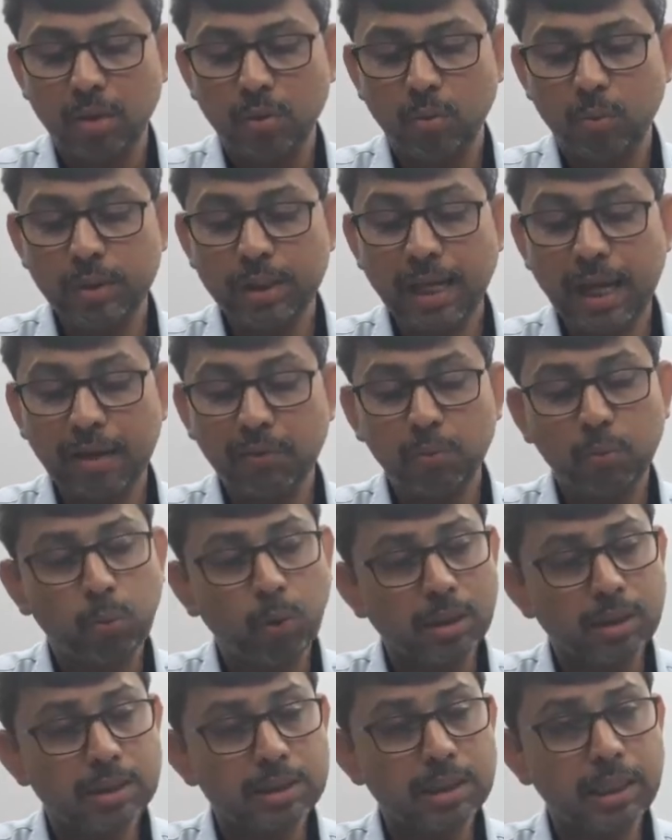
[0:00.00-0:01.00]
we have
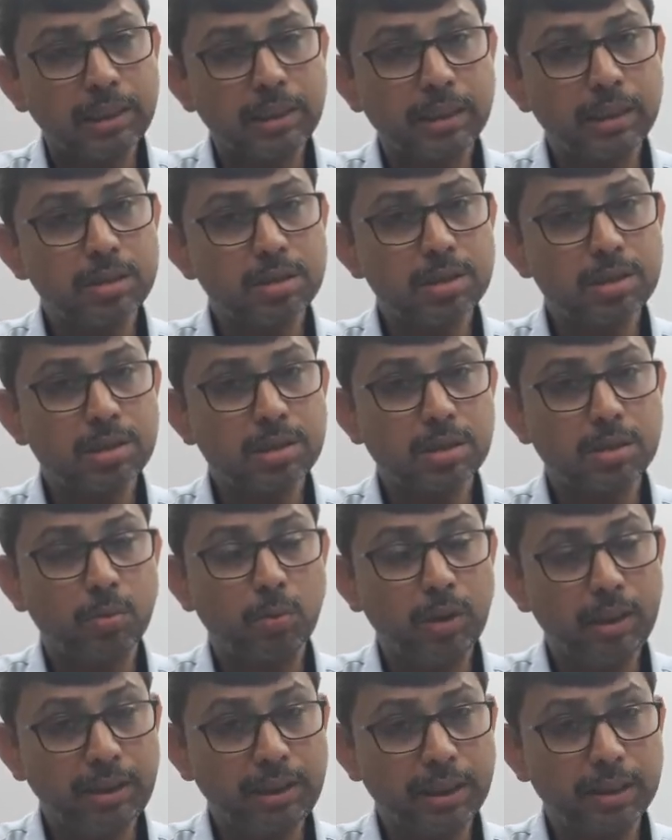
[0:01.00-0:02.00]
one sentence,
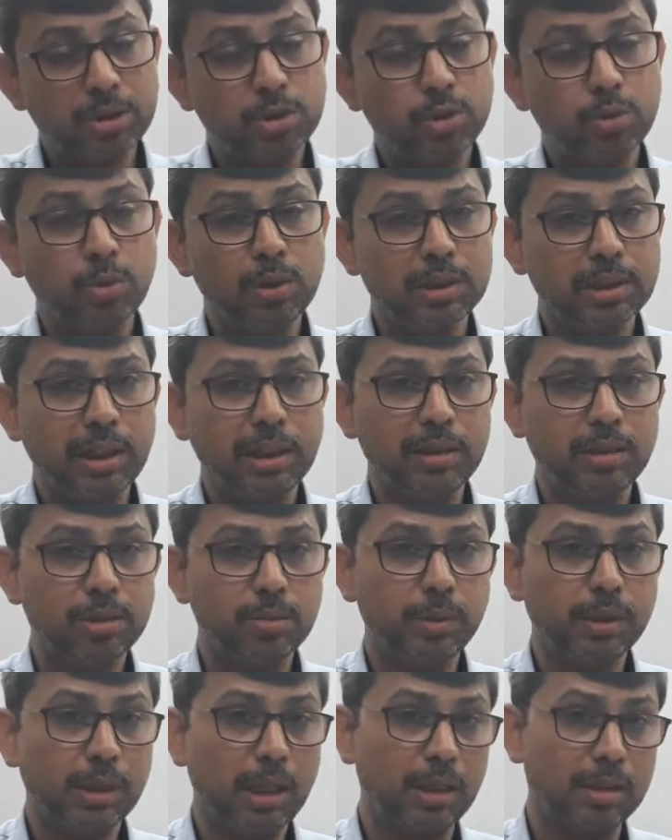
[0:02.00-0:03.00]
one textual sentence
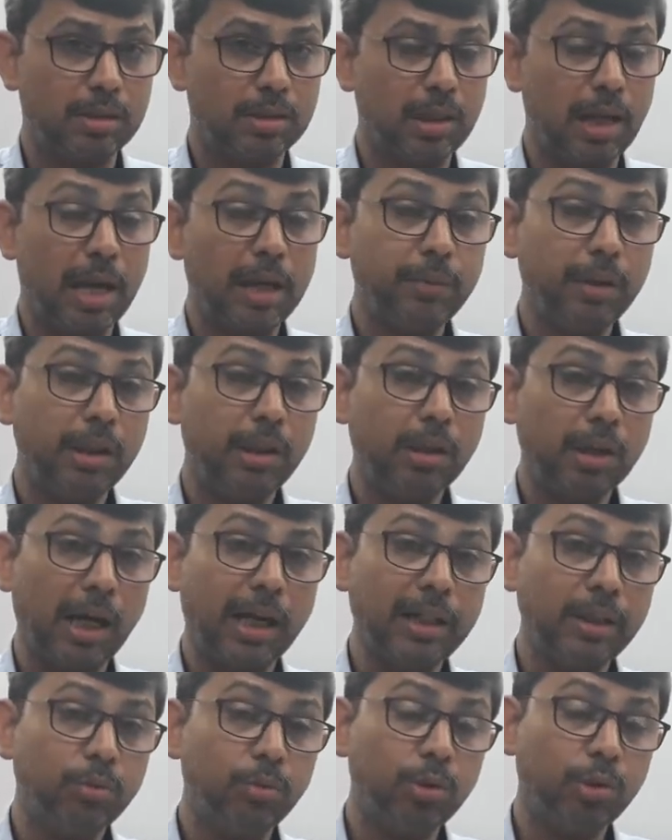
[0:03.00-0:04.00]
with us, and we
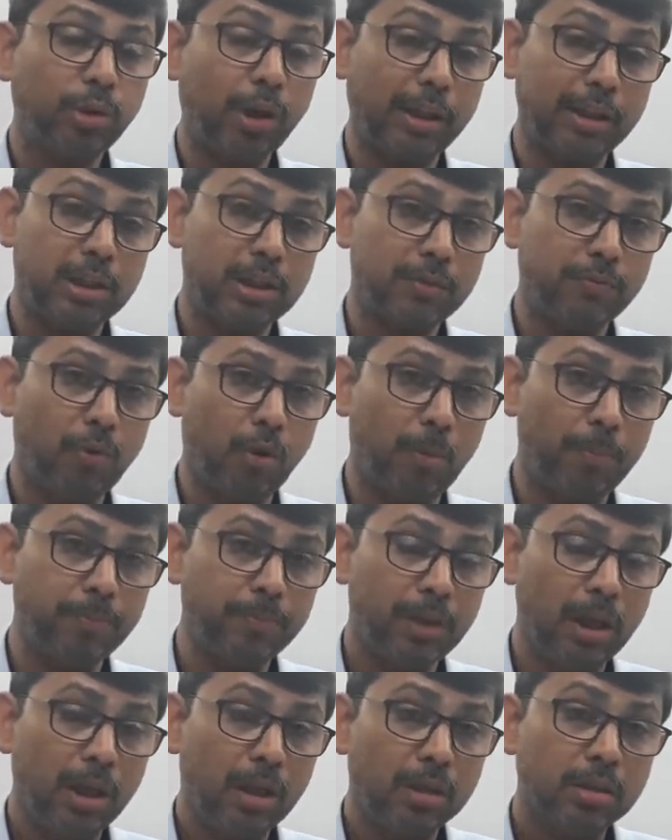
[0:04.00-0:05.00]
try to
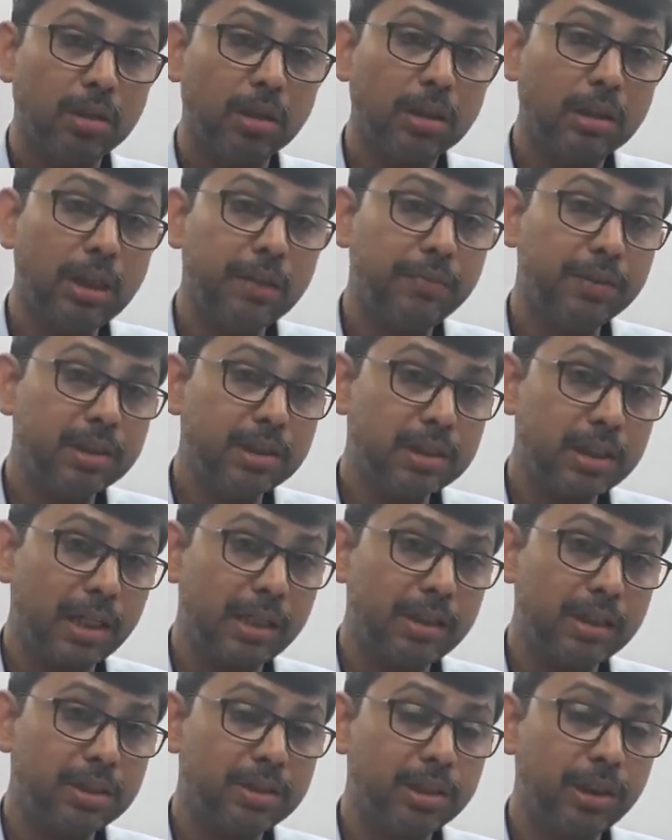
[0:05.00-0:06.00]
transform the given
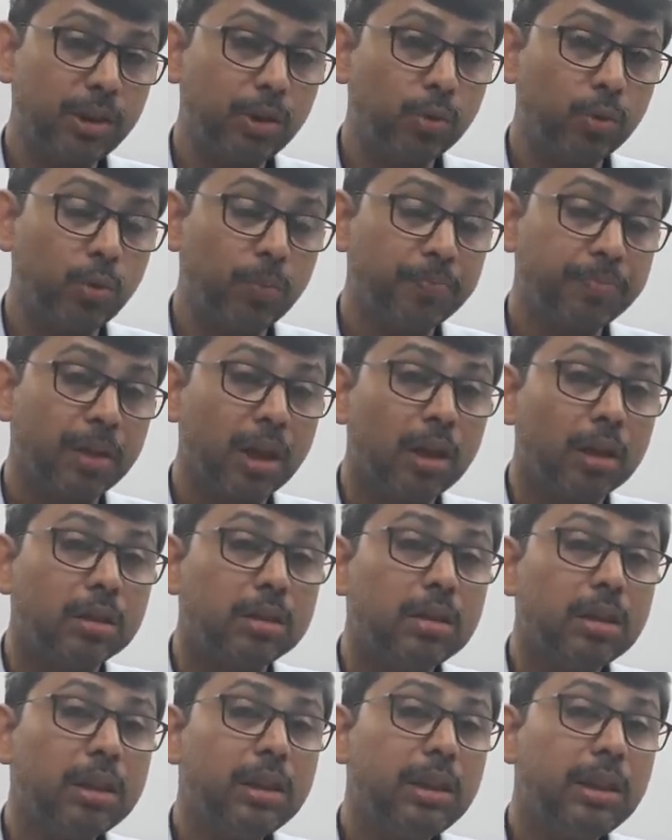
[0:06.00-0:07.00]
sentence
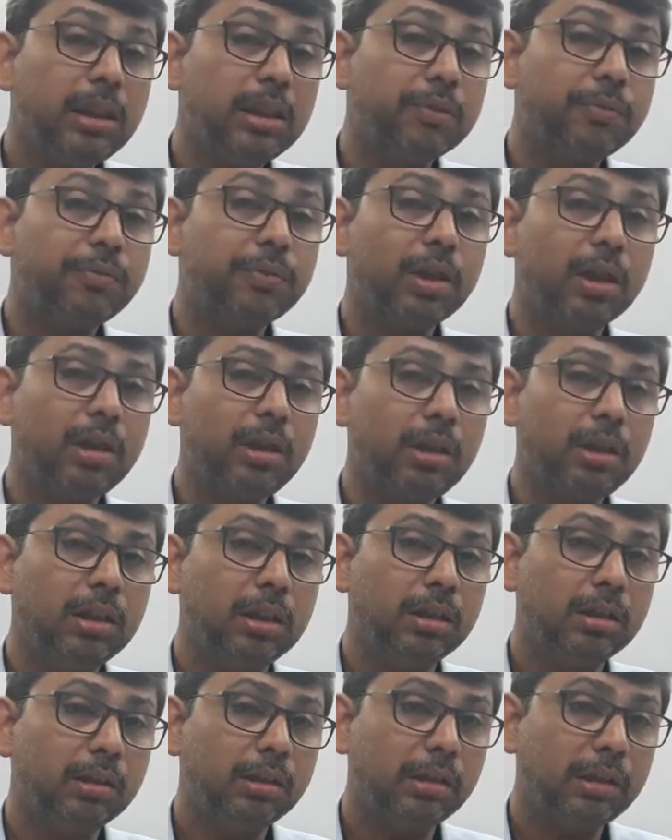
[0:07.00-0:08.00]
into 3
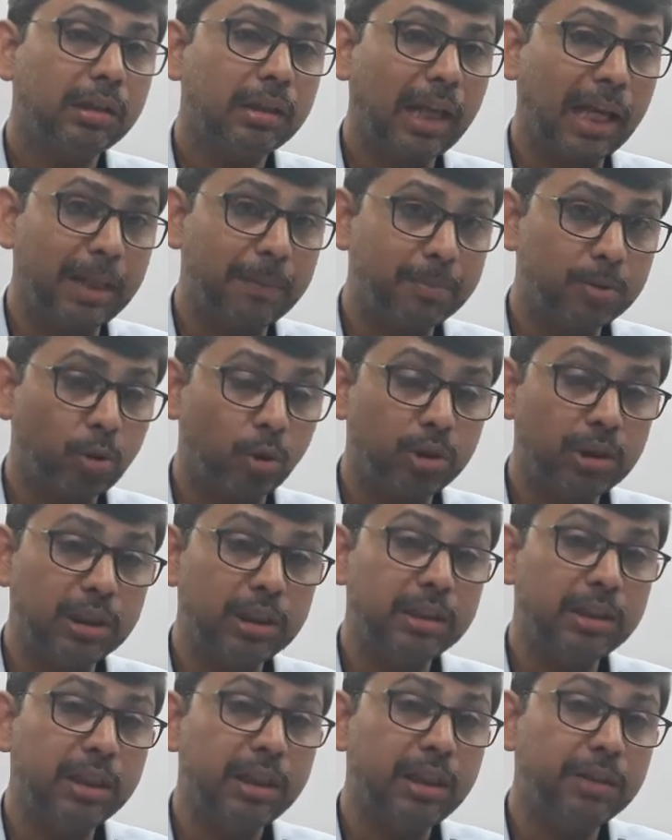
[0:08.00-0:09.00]
different types or
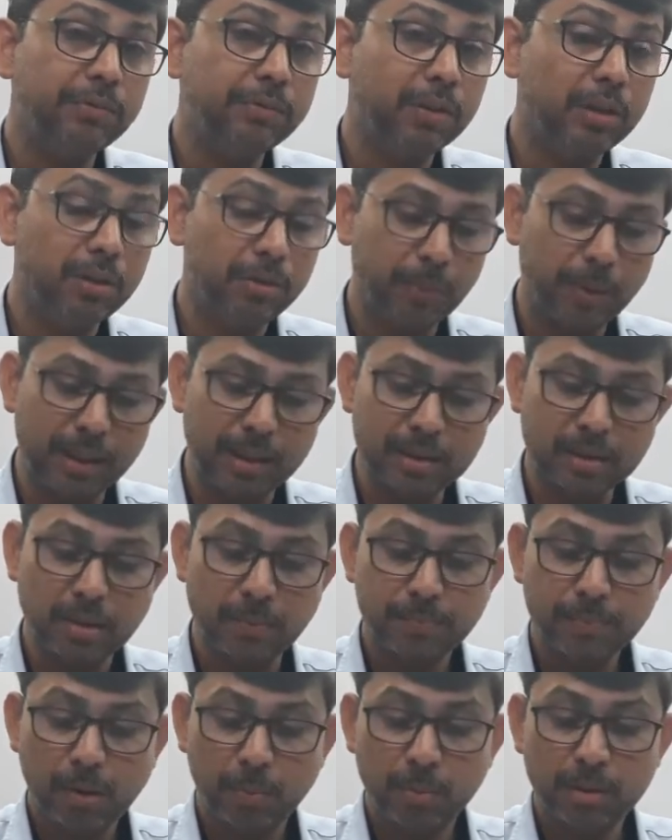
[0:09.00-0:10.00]
the 3 different ways
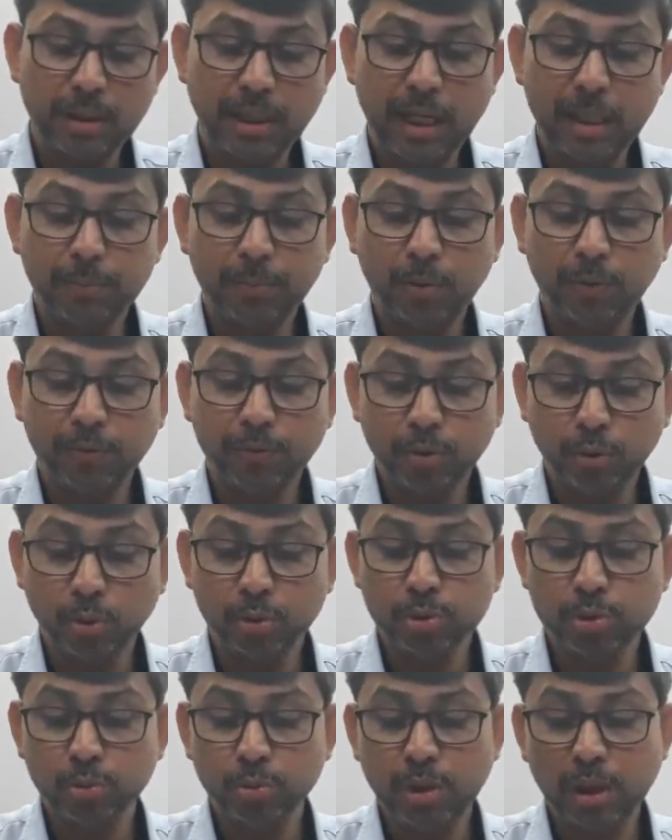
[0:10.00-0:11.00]
with the help of
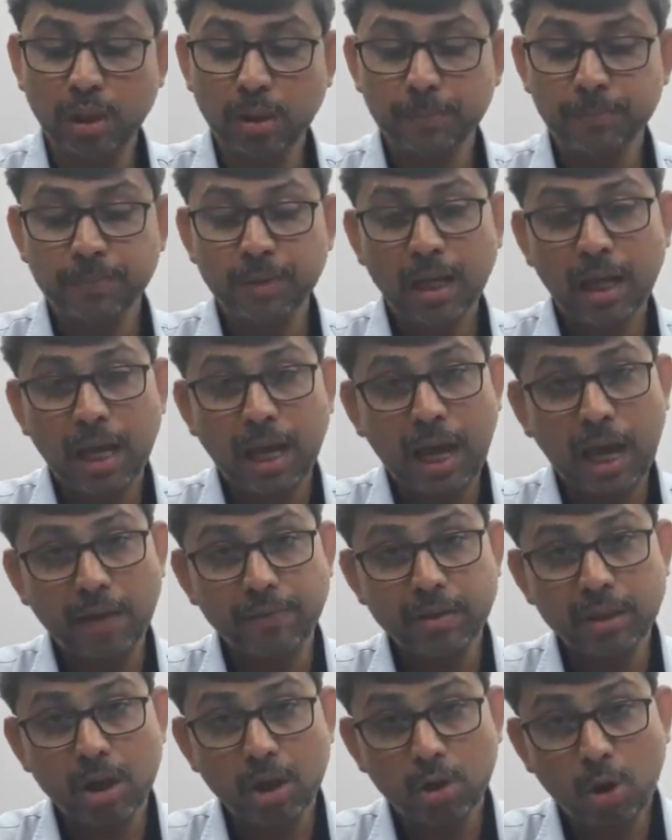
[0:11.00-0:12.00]
no sooner,
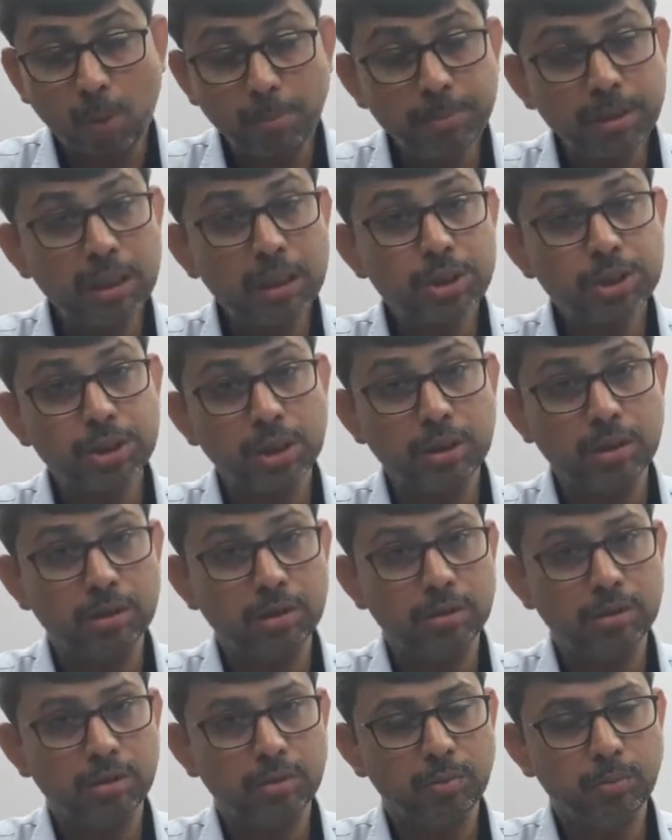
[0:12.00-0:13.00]
having a
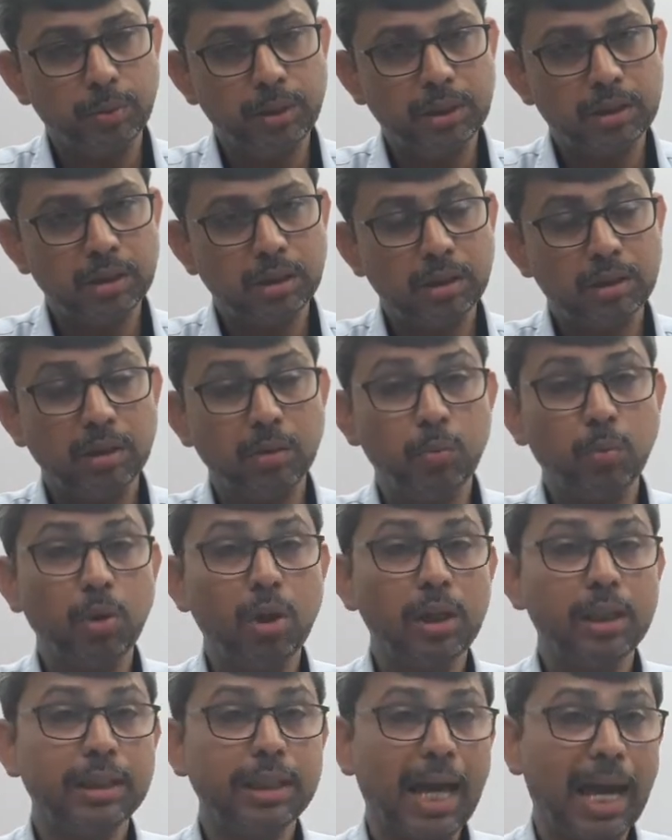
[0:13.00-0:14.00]
combination with the
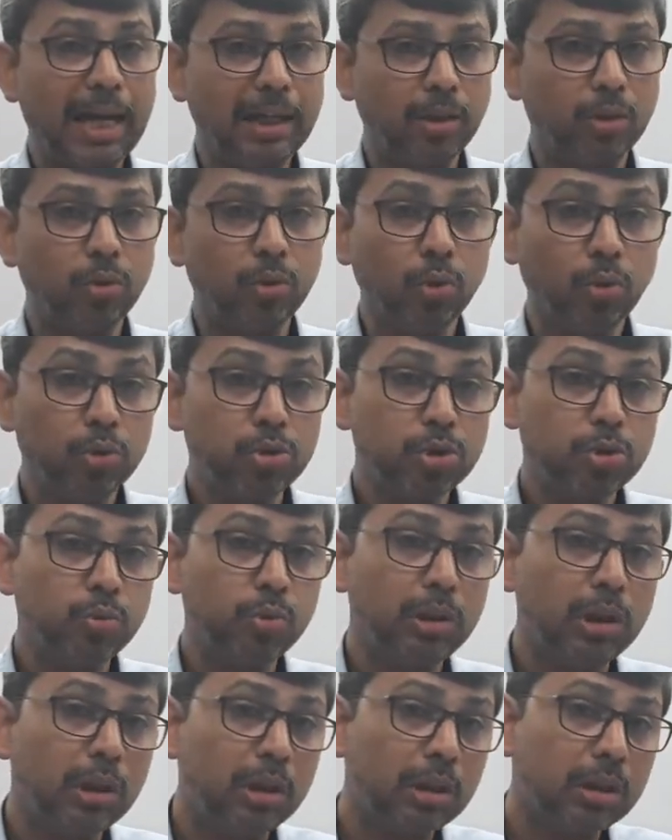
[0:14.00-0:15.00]
word than, no
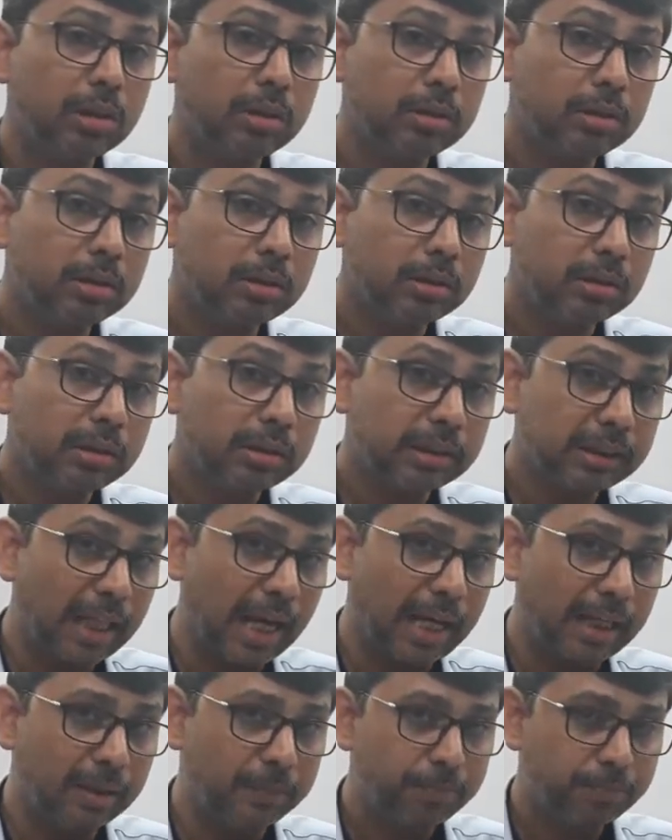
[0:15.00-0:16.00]
sooner
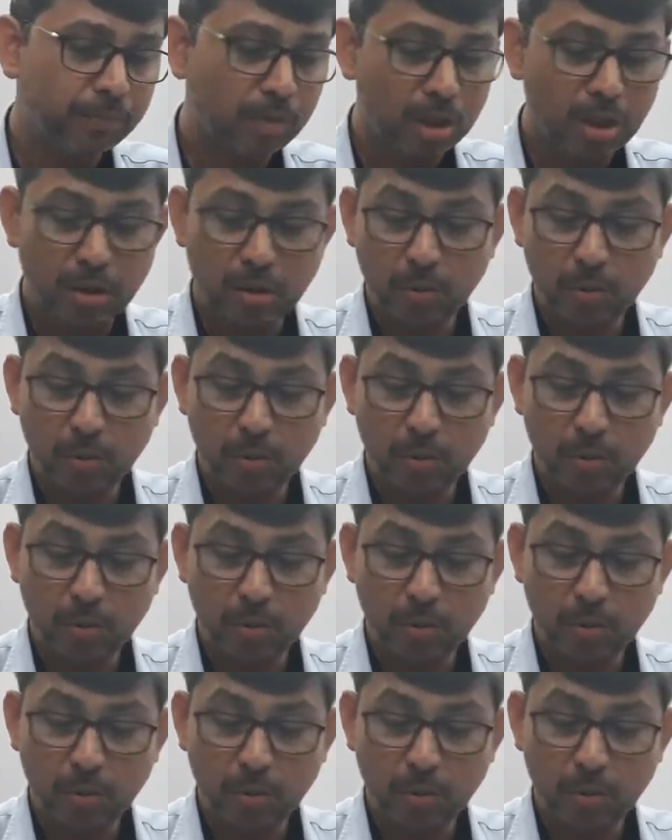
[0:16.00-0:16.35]
than.